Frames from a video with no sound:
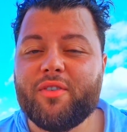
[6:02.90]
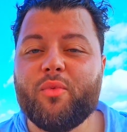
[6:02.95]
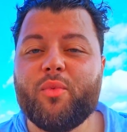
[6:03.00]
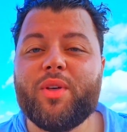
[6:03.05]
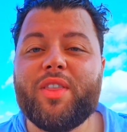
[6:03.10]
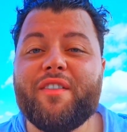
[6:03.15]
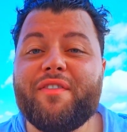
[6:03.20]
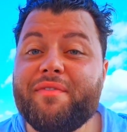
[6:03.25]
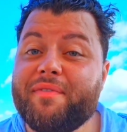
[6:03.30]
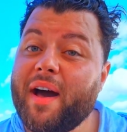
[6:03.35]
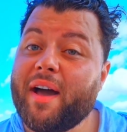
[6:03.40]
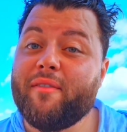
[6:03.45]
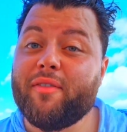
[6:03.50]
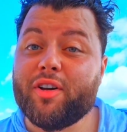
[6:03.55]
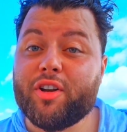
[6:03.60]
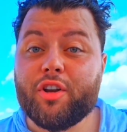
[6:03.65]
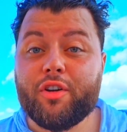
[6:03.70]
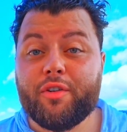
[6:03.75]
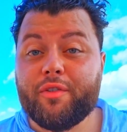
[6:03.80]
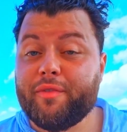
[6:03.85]
with a
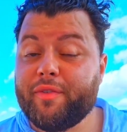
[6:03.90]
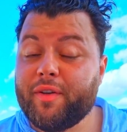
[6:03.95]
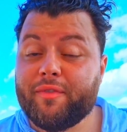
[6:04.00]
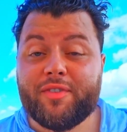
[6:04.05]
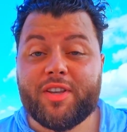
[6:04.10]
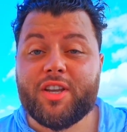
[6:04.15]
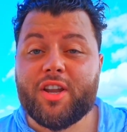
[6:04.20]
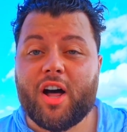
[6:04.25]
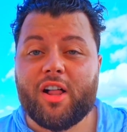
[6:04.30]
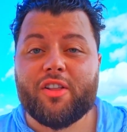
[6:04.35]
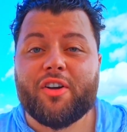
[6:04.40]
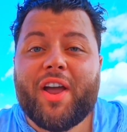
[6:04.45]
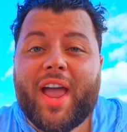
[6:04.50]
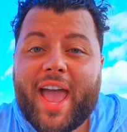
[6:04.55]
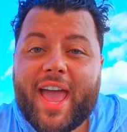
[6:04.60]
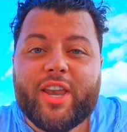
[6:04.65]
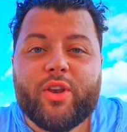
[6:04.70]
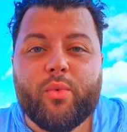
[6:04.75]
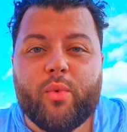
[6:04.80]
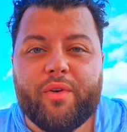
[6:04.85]
$550
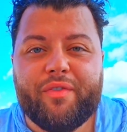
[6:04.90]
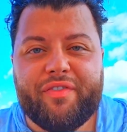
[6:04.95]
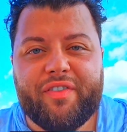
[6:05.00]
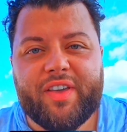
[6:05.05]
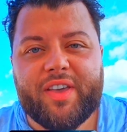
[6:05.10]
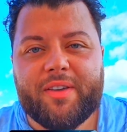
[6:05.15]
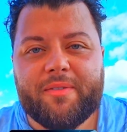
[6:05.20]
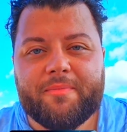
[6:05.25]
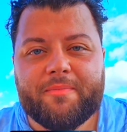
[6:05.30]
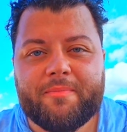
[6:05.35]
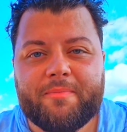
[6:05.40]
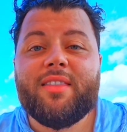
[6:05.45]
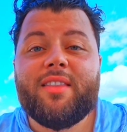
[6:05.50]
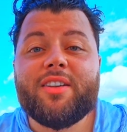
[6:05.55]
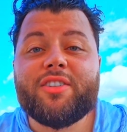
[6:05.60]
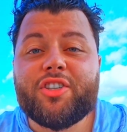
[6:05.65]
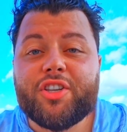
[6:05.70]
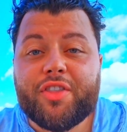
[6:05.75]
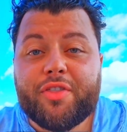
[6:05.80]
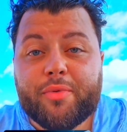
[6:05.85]
annual fee.
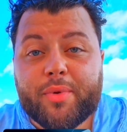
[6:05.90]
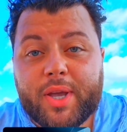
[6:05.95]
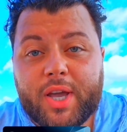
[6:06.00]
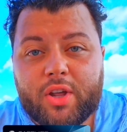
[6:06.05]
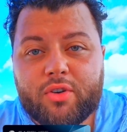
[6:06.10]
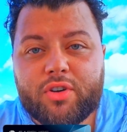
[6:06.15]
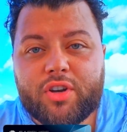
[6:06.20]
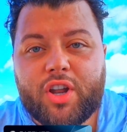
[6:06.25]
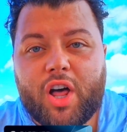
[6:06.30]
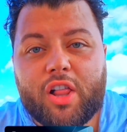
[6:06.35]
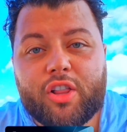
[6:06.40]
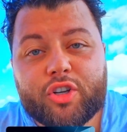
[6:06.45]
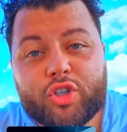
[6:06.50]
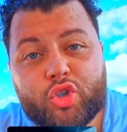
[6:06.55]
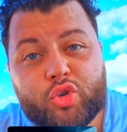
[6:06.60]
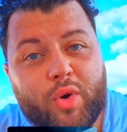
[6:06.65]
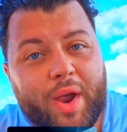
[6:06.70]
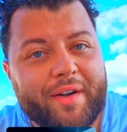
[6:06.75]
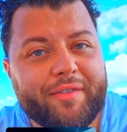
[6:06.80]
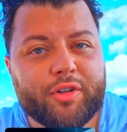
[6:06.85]
There's a $300
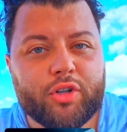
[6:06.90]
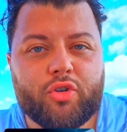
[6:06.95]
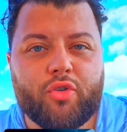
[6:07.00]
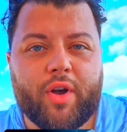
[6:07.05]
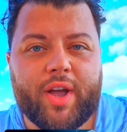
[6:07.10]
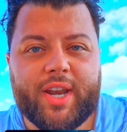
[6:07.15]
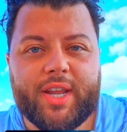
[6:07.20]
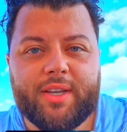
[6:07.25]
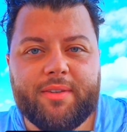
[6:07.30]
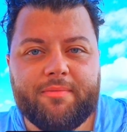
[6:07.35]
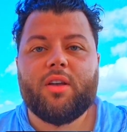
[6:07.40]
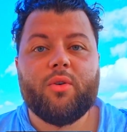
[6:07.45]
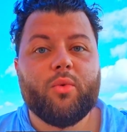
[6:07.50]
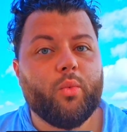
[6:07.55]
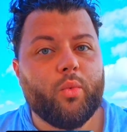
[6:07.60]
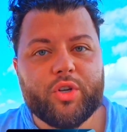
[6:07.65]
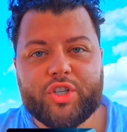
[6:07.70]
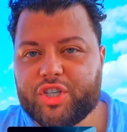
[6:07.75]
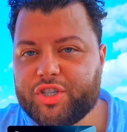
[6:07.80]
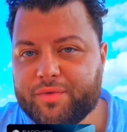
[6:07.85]
travel credit,
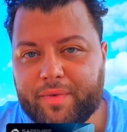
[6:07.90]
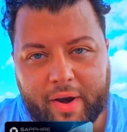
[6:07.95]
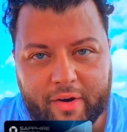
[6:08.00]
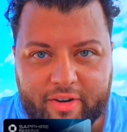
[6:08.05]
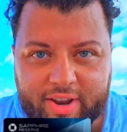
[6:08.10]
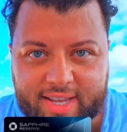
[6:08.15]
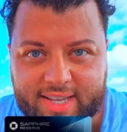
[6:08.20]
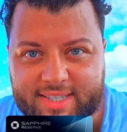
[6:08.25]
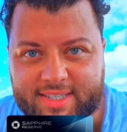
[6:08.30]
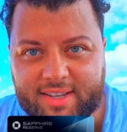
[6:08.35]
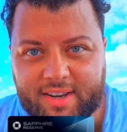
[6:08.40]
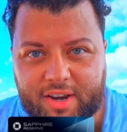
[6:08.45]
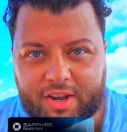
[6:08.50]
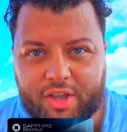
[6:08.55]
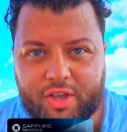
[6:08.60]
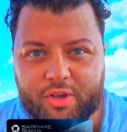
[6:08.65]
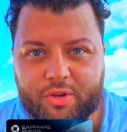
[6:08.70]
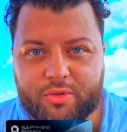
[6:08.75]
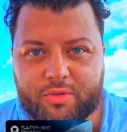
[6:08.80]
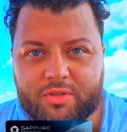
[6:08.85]
which is very easy to
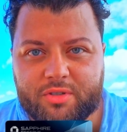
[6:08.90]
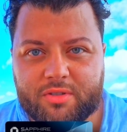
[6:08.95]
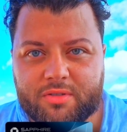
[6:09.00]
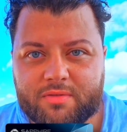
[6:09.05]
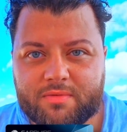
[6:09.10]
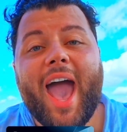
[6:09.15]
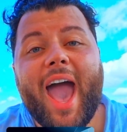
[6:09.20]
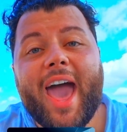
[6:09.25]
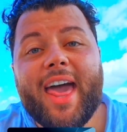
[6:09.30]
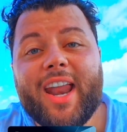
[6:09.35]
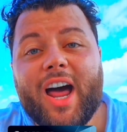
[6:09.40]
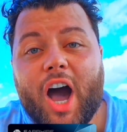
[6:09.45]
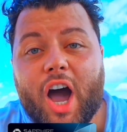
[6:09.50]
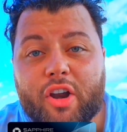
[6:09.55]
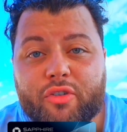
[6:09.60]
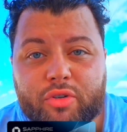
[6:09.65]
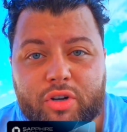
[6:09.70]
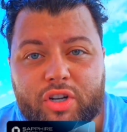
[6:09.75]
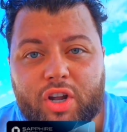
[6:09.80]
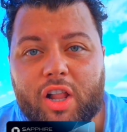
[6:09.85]
use, and a
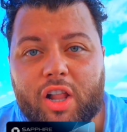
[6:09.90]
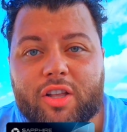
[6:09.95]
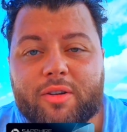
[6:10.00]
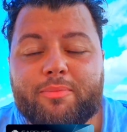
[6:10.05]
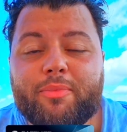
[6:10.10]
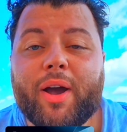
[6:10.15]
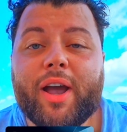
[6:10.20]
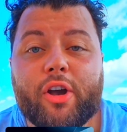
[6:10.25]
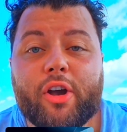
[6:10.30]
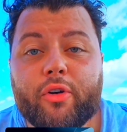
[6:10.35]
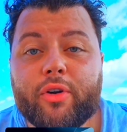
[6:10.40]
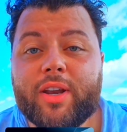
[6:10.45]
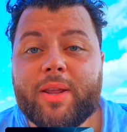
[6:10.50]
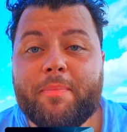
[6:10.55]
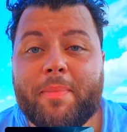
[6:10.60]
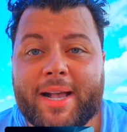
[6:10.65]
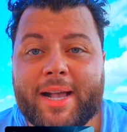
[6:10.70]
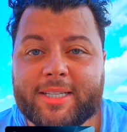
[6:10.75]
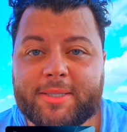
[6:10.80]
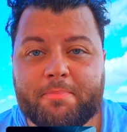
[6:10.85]
$100 Priority
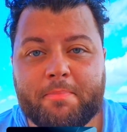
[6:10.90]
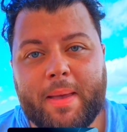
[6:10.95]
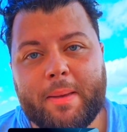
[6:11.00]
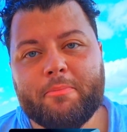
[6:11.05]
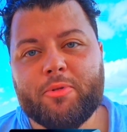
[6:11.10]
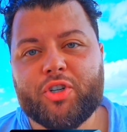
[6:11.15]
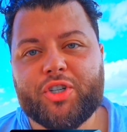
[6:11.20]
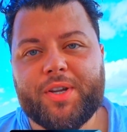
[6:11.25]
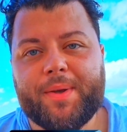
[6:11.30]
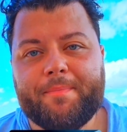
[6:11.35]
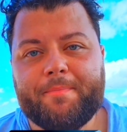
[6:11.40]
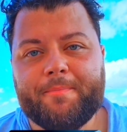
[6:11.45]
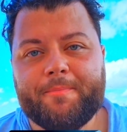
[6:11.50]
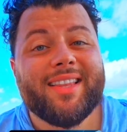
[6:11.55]
Pass membership.